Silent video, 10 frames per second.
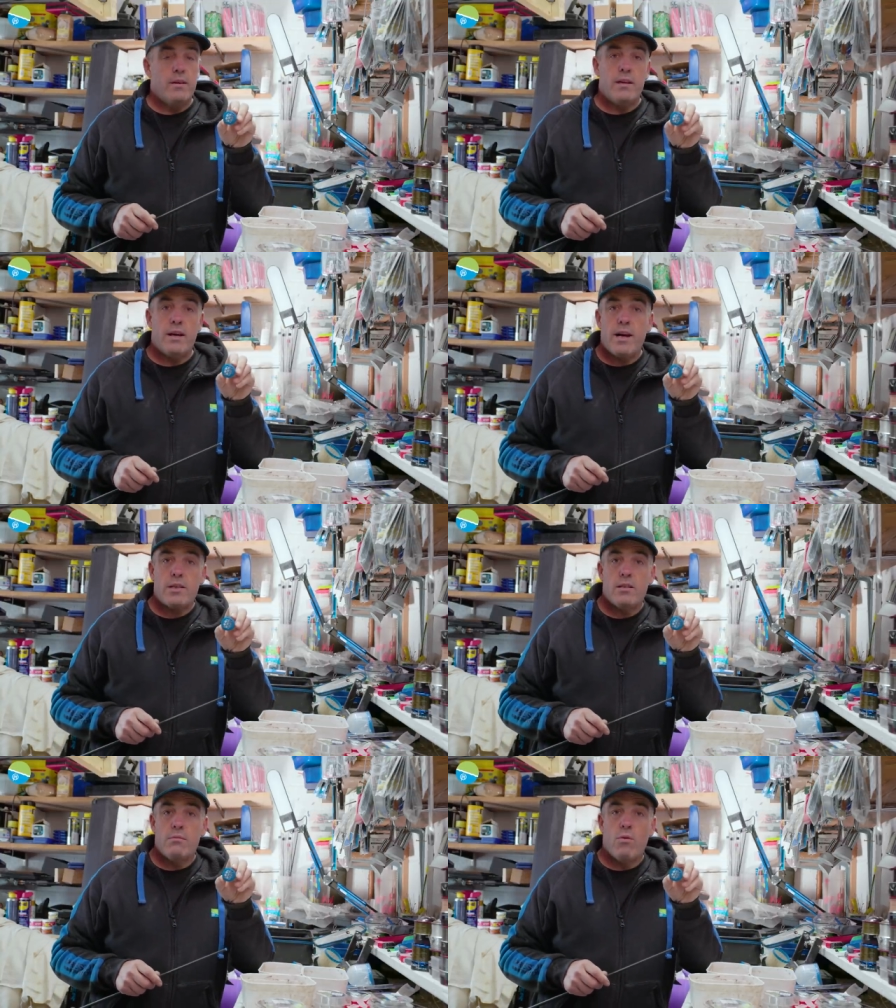Now
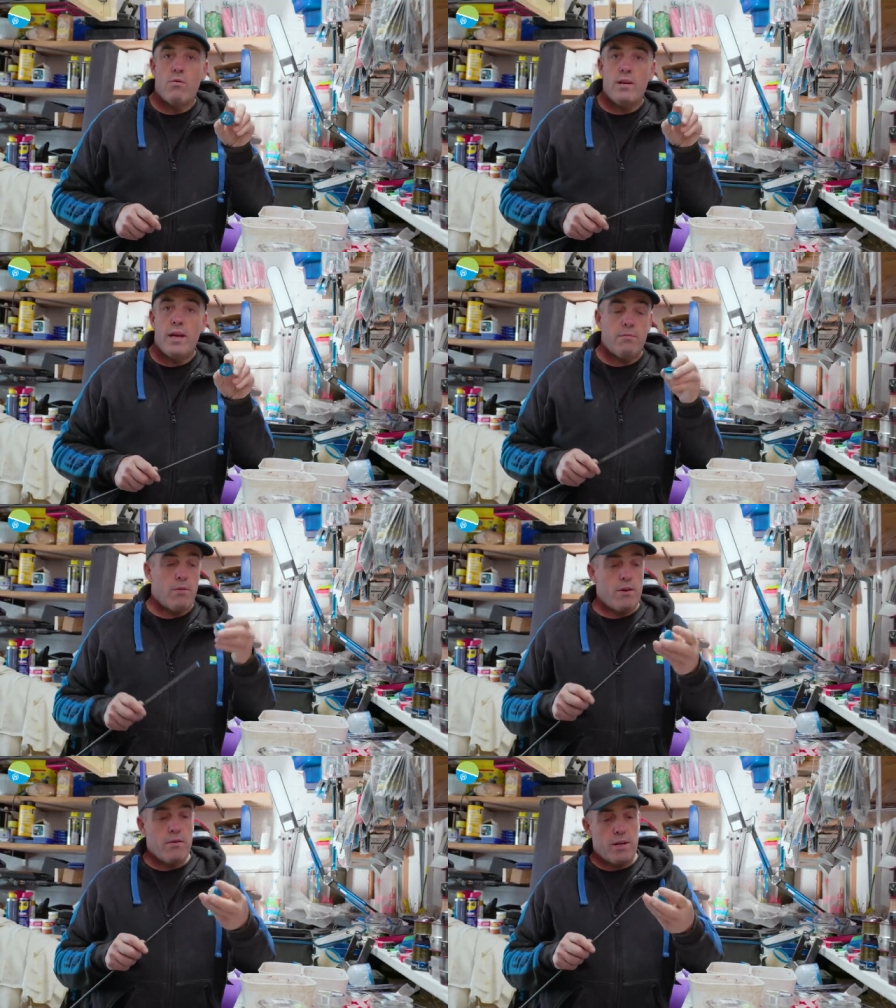that's the more lid
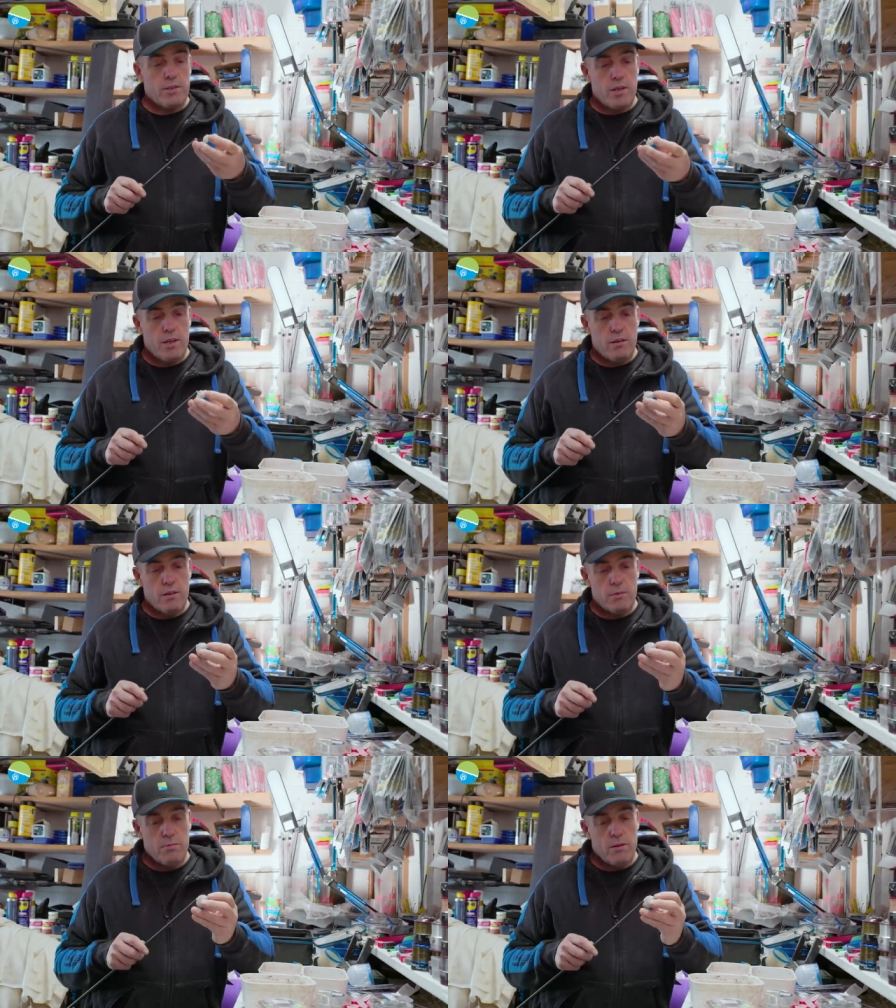where you actually,
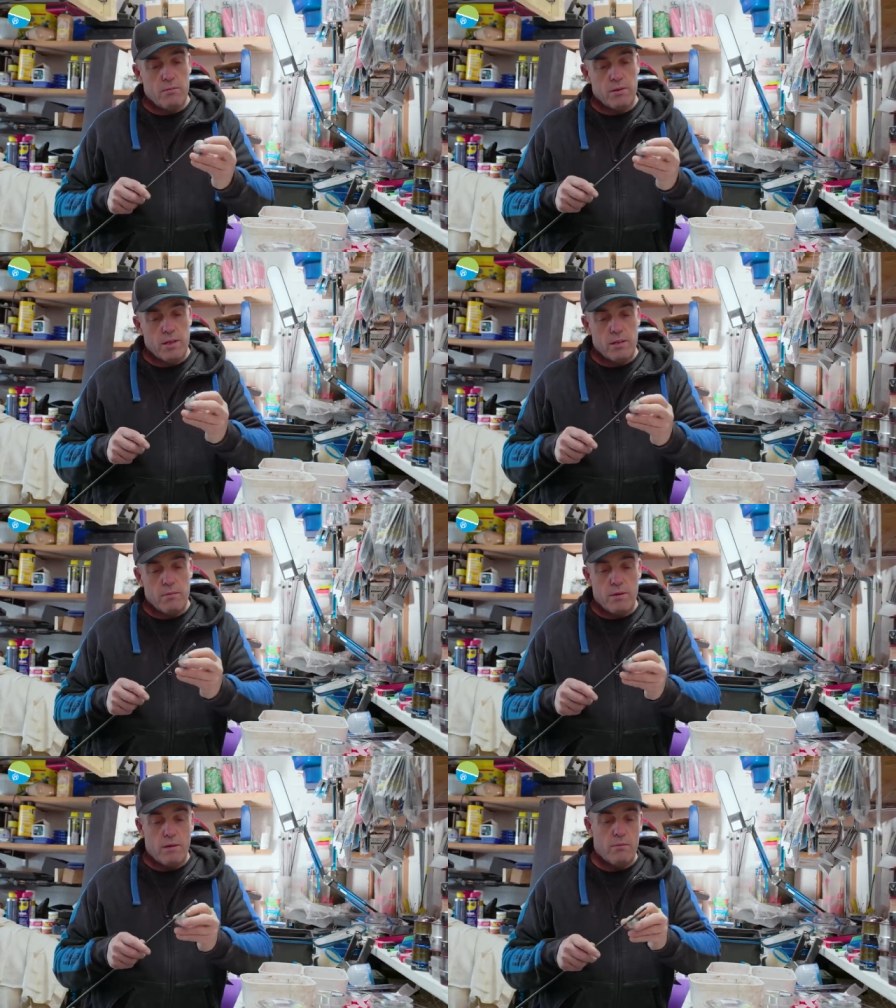let's put him on the end of the
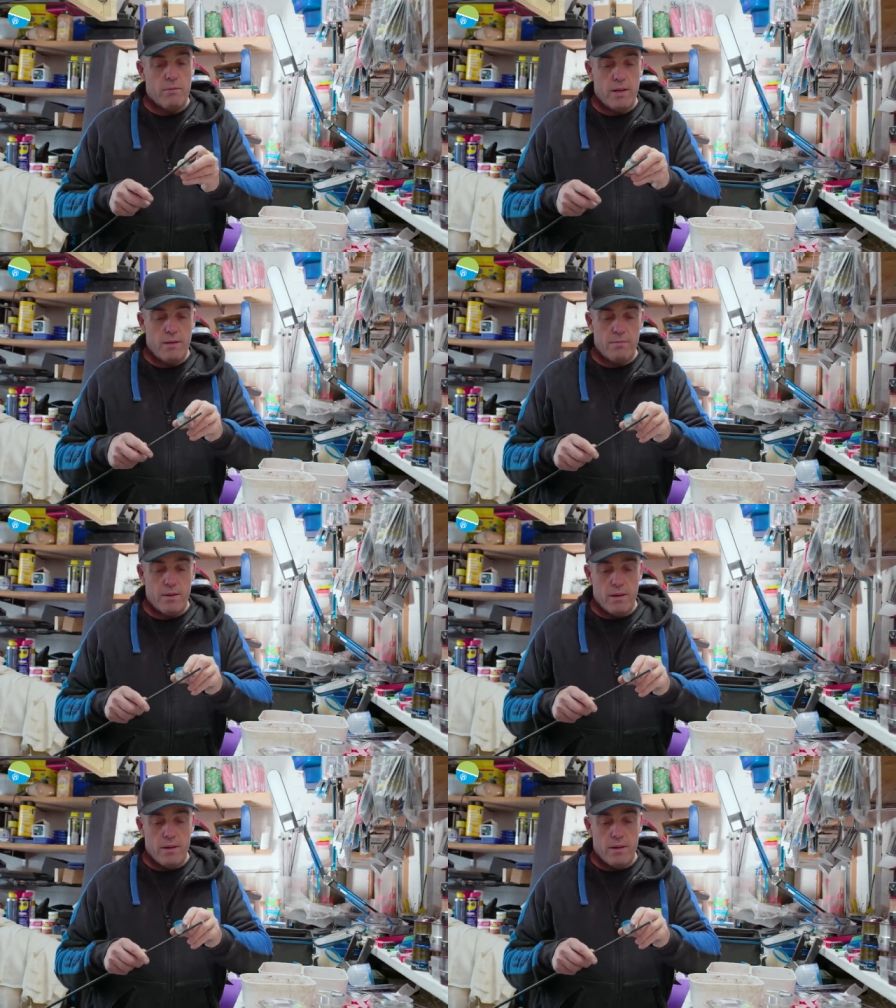pole a minute.